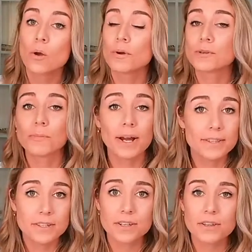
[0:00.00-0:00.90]
Which
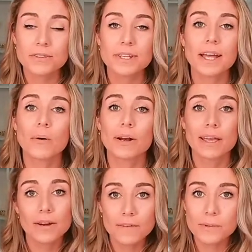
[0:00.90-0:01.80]
brands are you using? I want to
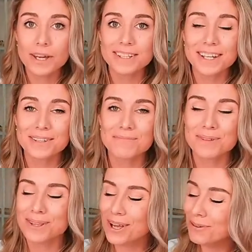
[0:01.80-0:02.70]
hear from you guys down
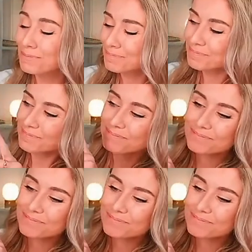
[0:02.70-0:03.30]
below.